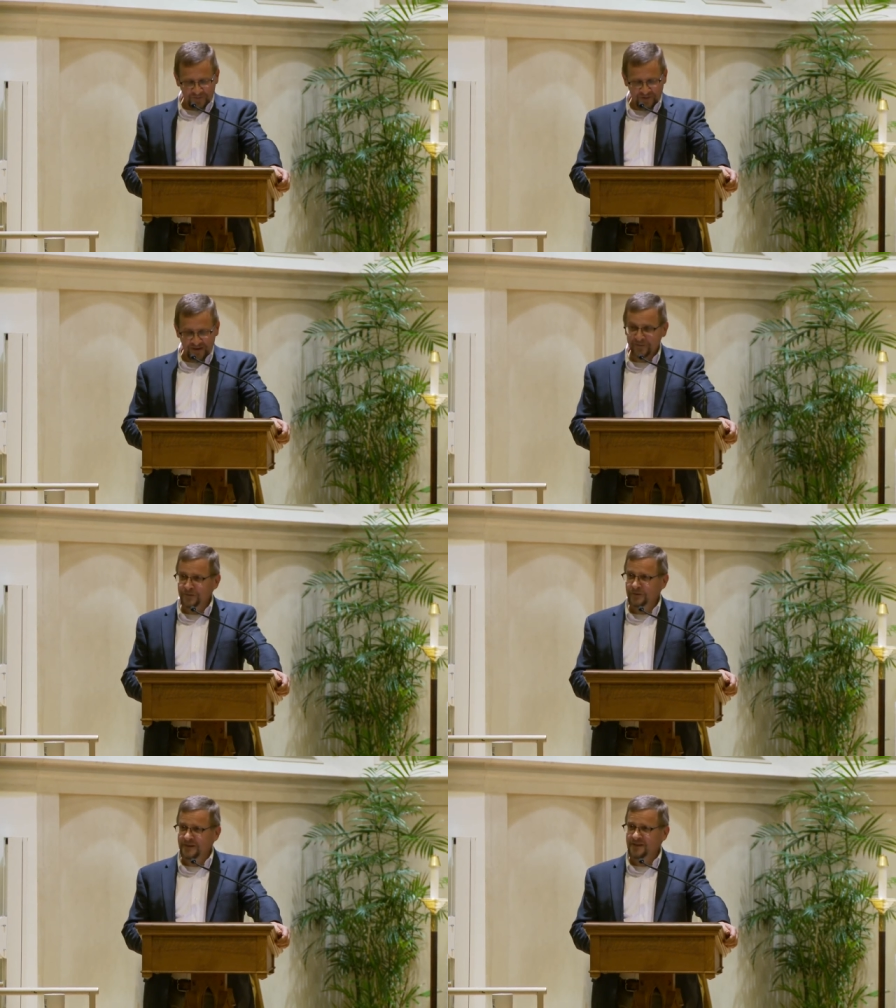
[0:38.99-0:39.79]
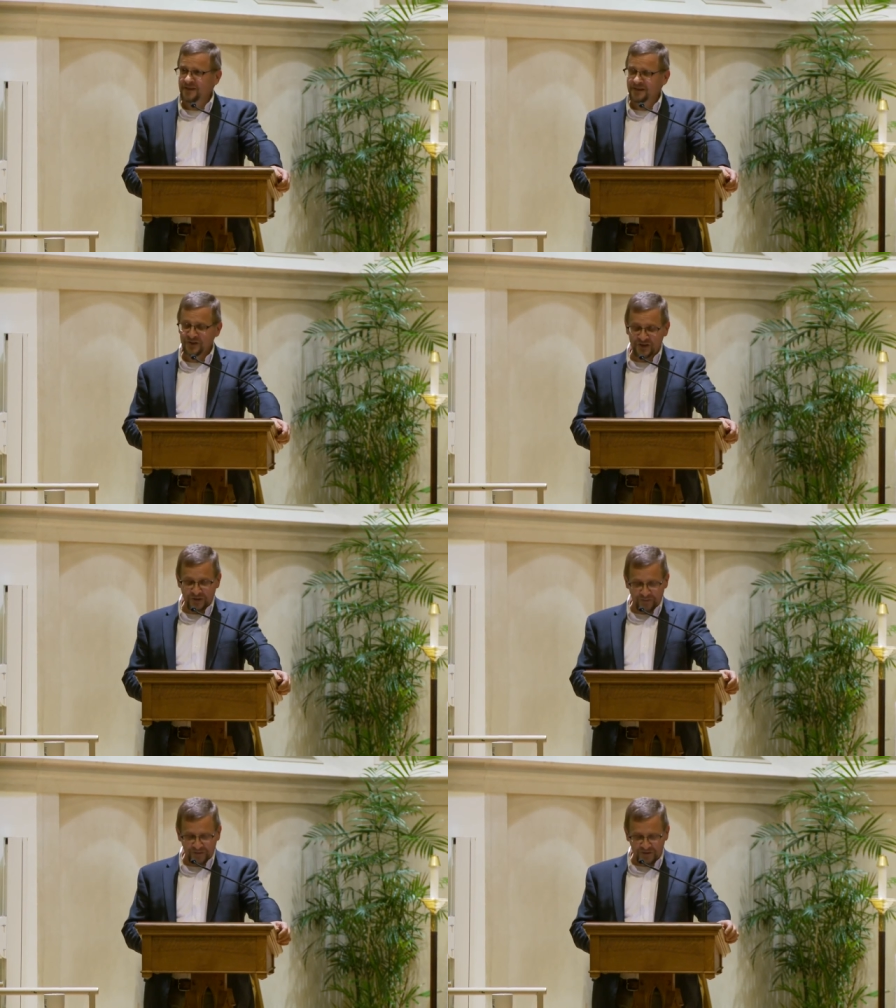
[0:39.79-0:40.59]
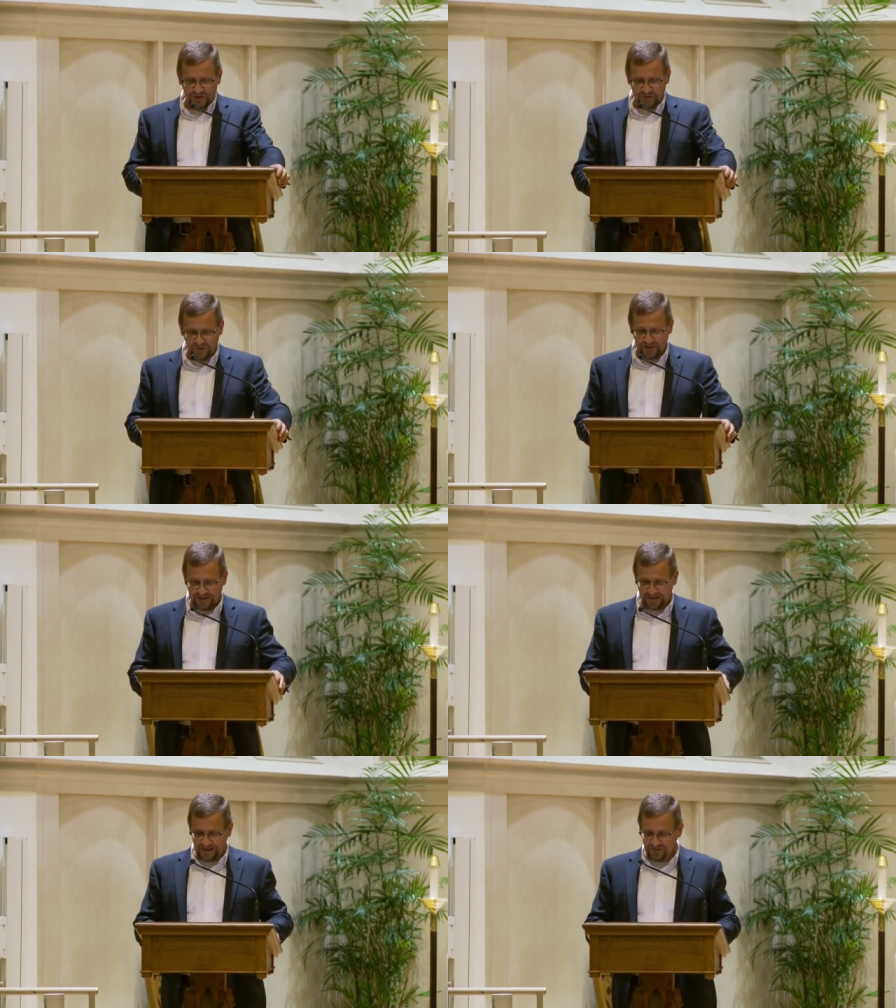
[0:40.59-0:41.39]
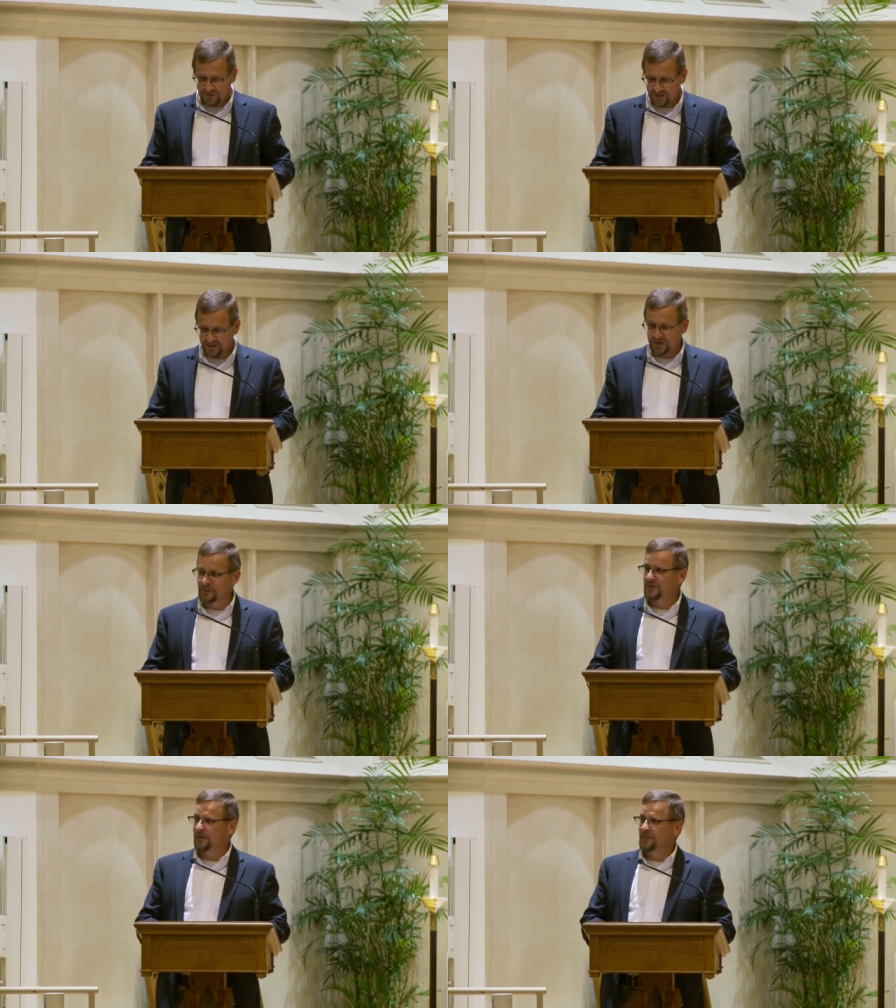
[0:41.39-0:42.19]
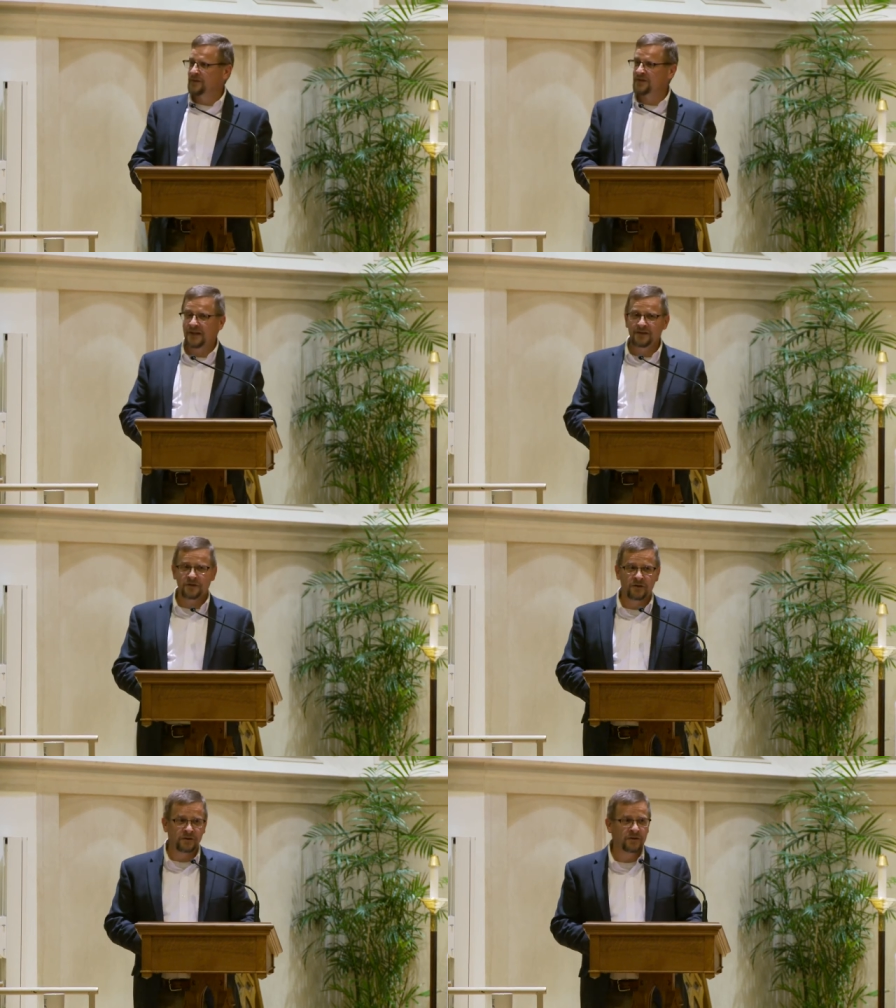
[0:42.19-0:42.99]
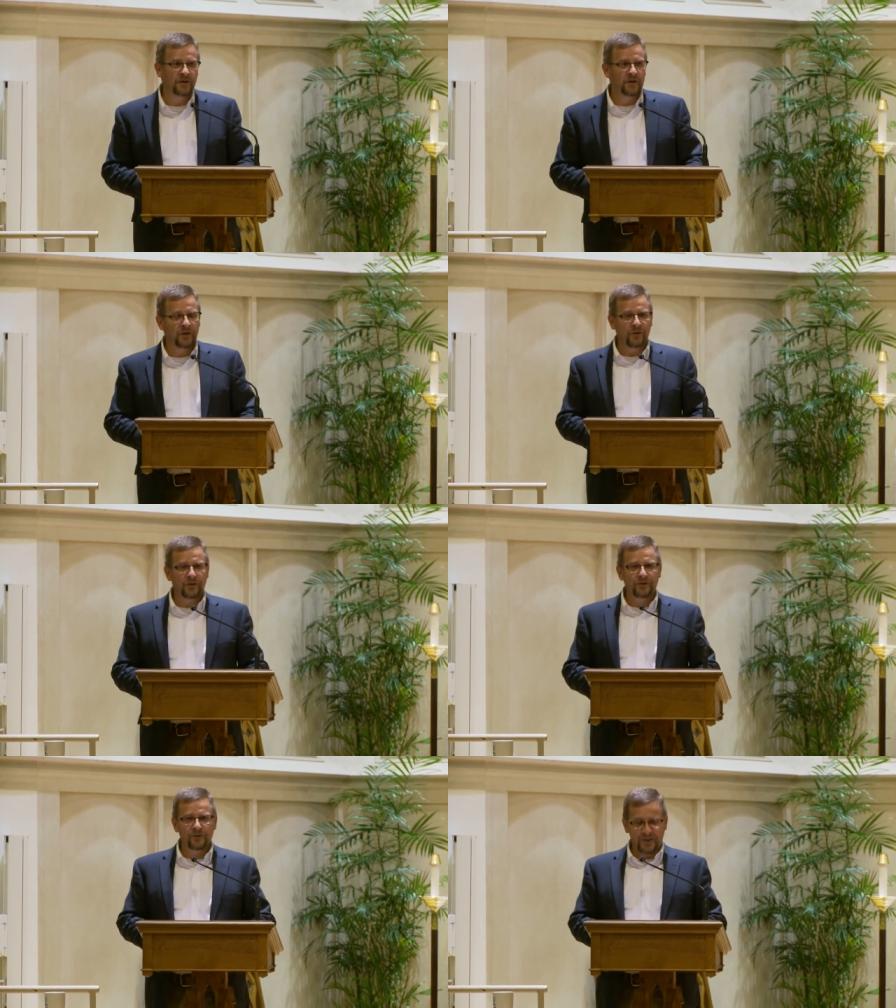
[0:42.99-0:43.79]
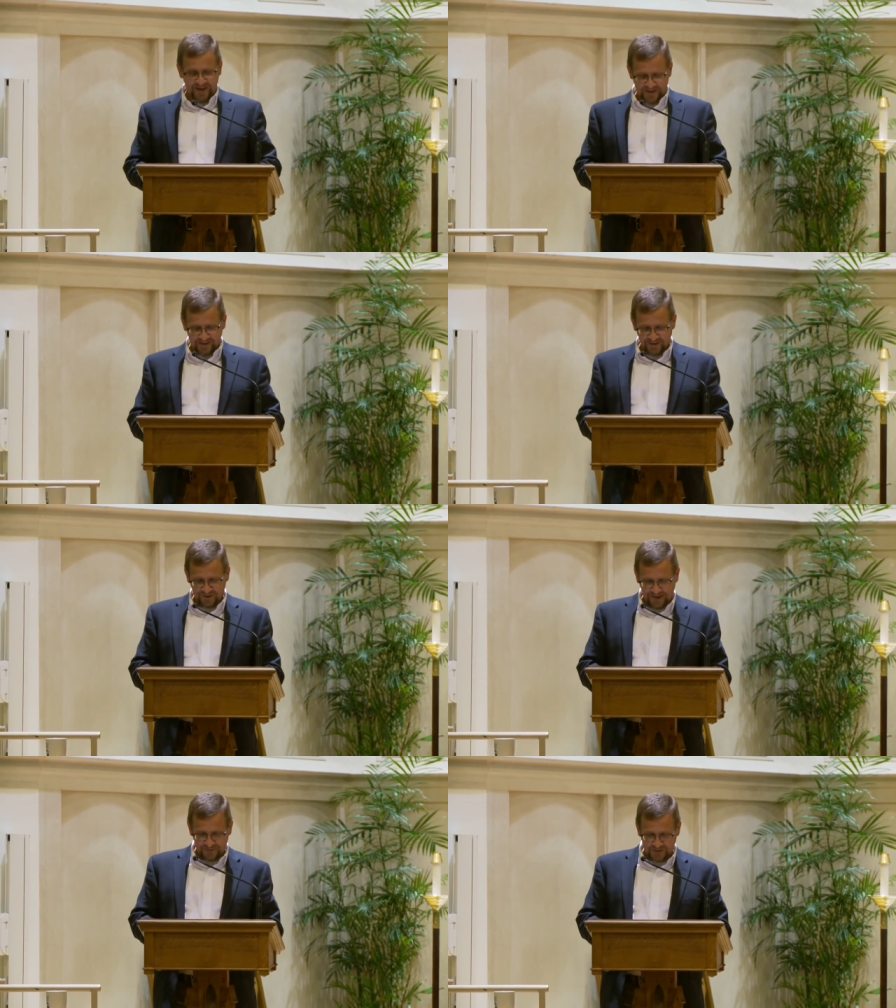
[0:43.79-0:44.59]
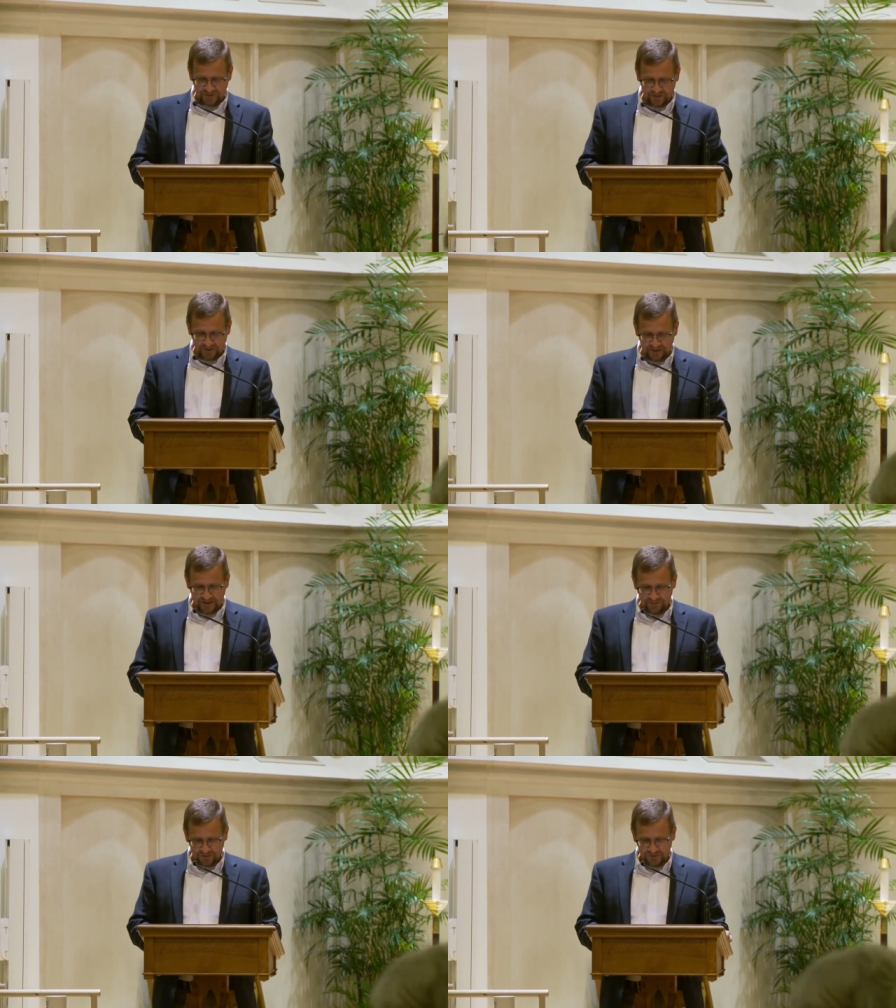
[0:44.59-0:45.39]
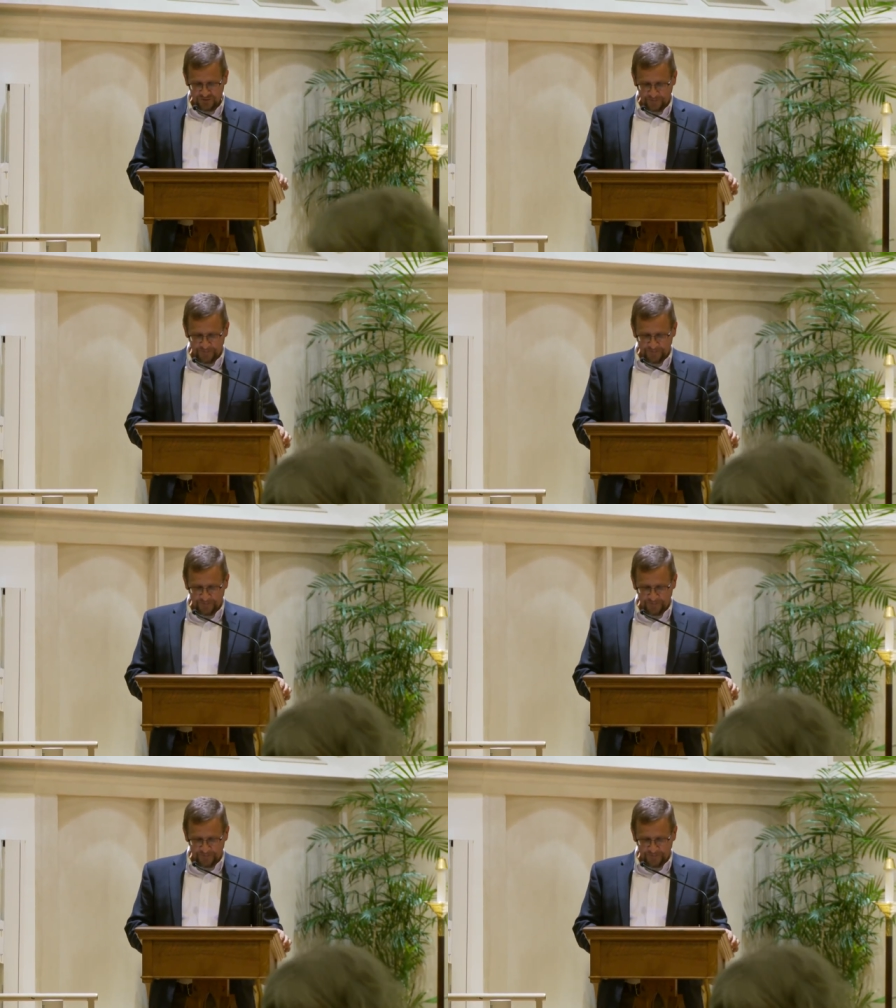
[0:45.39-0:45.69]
influencing geophysical and life systems from the cellular all the way to atmospheric levels.